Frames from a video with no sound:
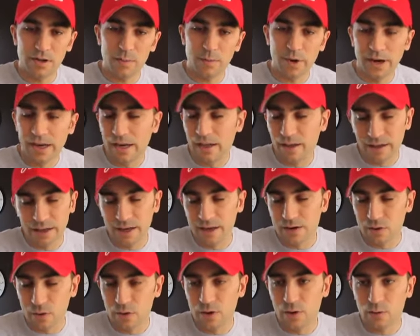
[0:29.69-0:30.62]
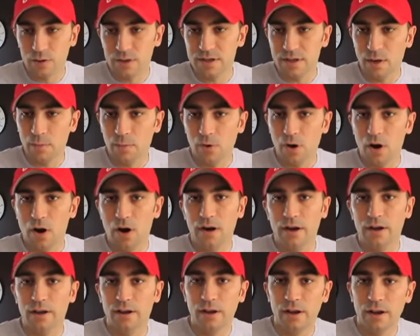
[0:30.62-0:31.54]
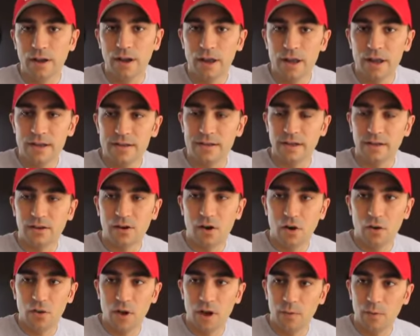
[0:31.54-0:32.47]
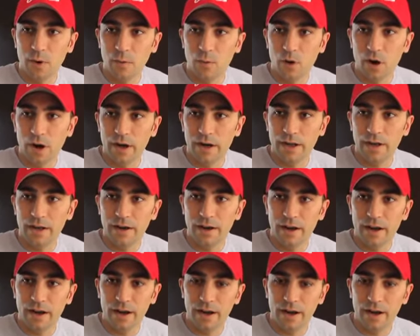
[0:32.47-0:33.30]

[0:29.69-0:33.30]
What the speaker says: and immediately he knew there was something wrong and said, call 911. And